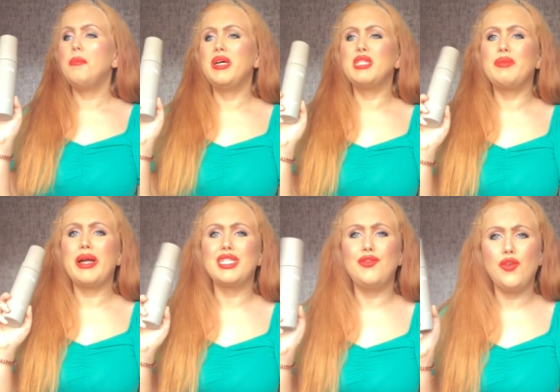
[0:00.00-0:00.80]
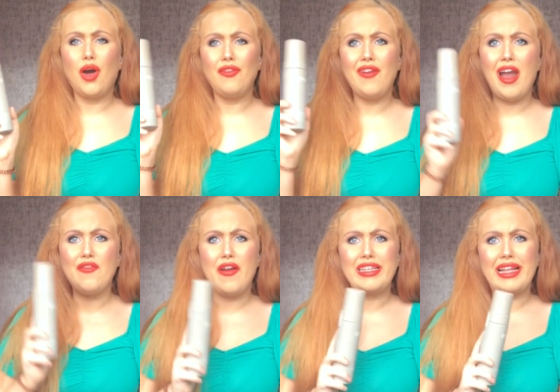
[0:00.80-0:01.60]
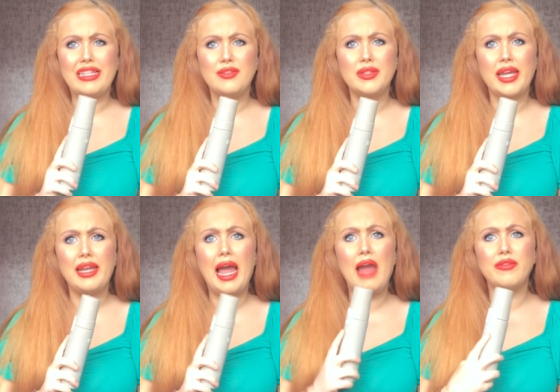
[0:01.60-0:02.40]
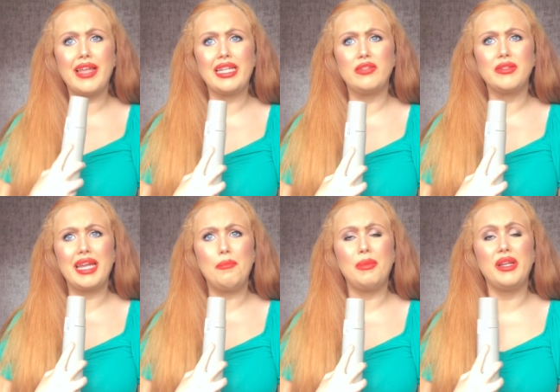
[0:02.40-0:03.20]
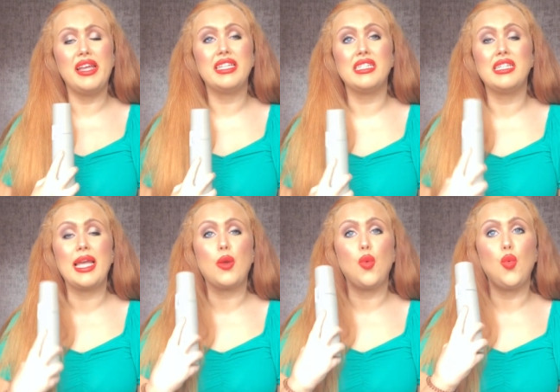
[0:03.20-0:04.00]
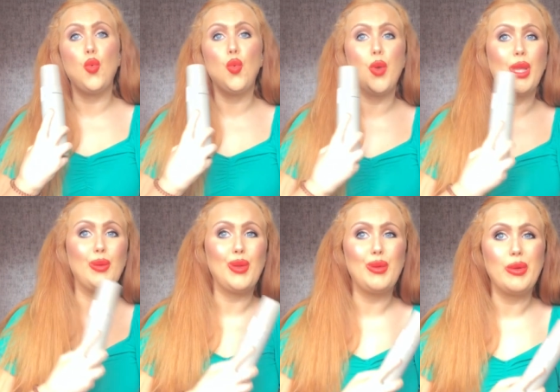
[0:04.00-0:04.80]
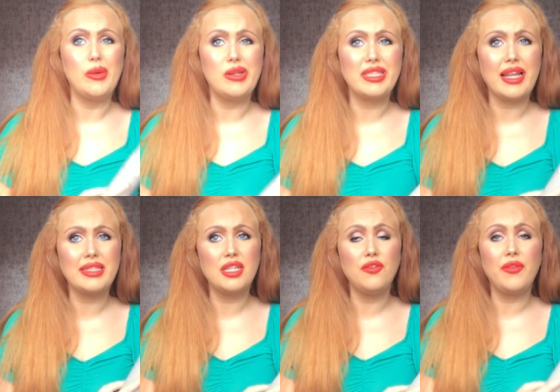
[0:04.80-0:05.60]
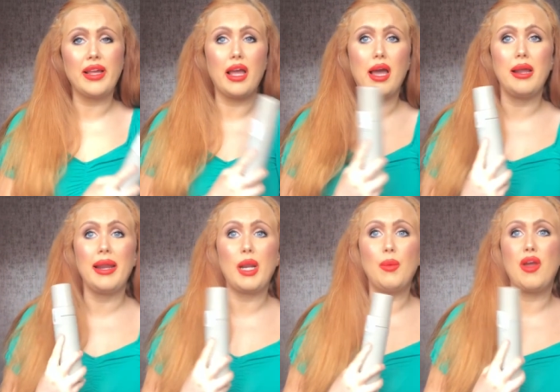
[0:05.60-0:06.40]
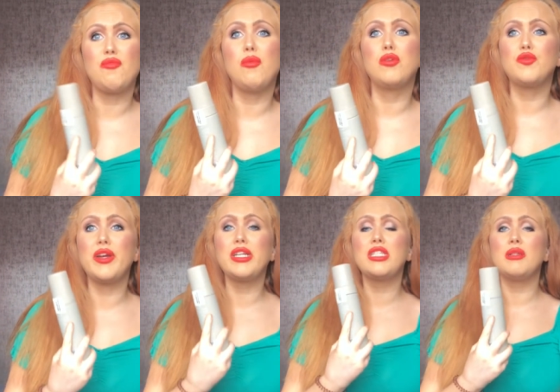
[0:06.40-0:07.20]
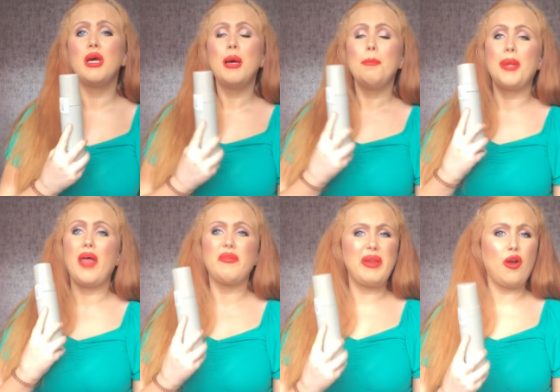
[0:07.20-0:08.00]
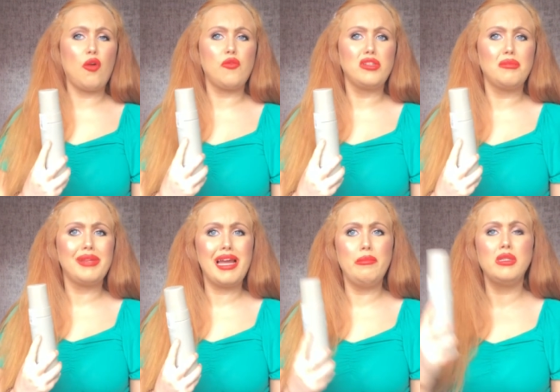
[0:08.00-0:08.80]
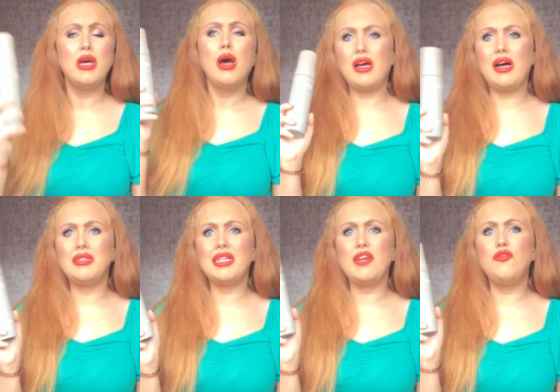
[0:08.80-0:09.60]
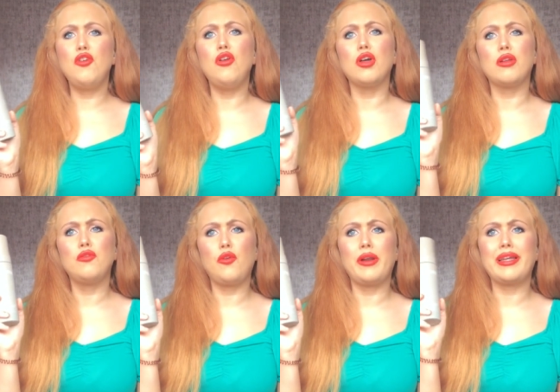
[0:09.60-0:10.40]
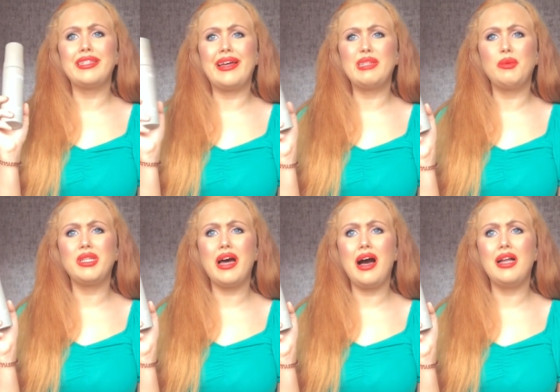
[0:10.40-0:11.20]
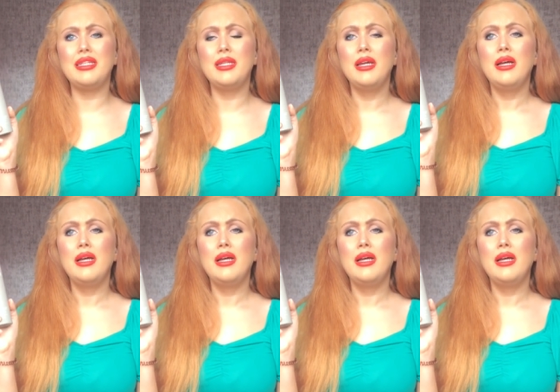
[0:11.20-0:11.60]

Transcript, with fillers: Especially if you've got very, very sensitive skin. I have sensitive skin, but it isn't like really, really, really sensitive. Like I can get away with most things, but I have to be careful sometimes. And if you're looking for an accessible tan,